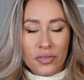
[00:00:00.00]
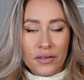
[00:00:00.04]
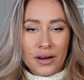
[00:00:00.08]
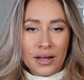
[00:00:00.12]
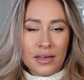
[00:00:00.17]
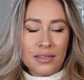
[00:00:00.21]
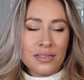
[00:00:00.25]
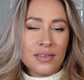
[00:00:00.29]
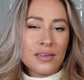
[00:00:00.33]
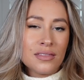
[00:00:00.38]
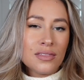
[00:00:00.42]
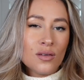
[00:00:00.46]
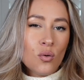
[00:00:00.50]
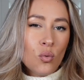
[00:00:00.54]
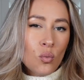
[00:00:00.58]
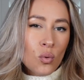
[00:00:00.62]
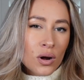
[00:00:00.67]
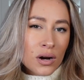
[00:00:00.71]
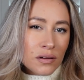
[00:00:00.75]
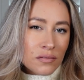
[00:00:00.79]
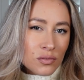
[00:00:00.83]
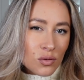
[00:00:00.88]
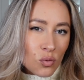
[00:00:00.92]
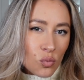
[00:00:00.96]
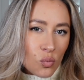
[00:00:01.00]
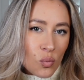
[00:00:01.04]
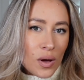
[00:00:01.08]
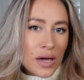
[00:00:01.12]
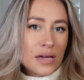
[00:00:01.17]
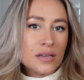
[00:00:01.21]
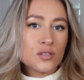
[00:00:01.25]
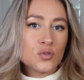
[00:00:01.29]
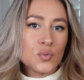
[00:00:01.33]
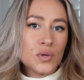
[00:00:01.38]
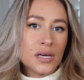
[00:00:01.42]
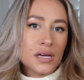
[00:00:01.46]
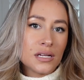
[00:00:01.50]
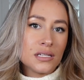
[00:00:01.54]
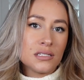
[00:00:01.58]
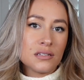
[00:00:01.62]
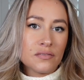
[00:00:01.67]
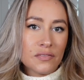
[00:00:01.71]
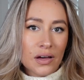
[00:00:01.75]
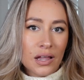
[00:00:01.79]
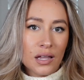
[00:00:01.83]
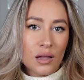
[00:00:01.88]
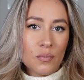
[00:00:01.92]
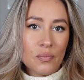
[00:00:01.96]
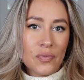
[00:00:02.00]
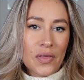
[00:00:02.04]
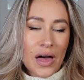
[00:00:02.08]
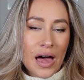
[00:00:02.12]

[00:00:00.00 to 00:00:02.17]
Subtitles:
And I think that one of the ways we can develop